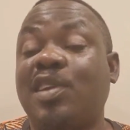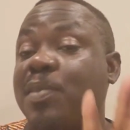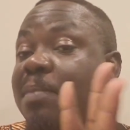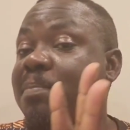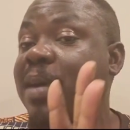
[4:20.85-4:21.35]

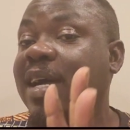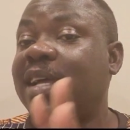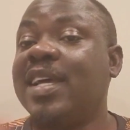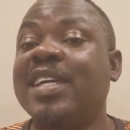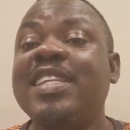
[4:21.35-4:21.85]

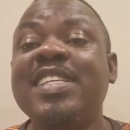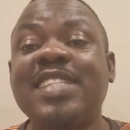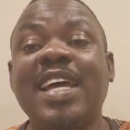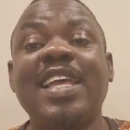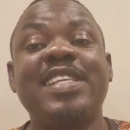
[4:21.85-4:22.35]
Remember, these
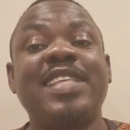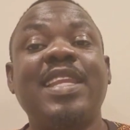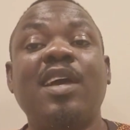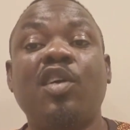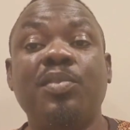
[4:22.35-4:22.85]
are
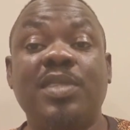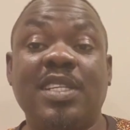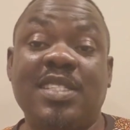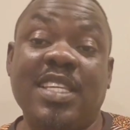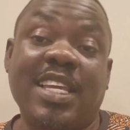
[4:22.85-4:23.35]
external
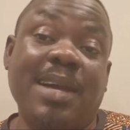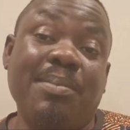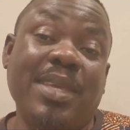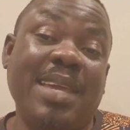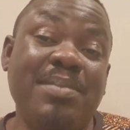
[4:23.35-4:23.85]
objects. It can
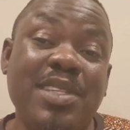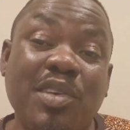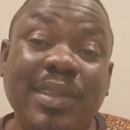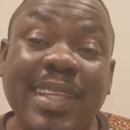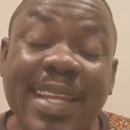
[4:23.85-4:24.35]
be empty
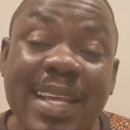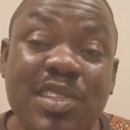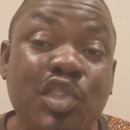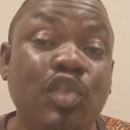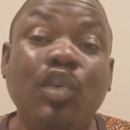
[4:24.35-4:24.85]

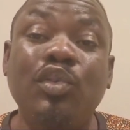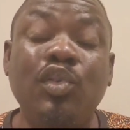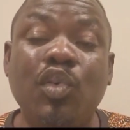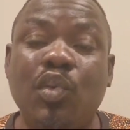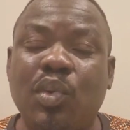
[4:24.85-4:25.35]
containers. You
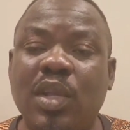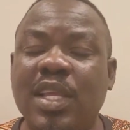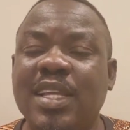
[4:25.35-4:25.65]
don't know.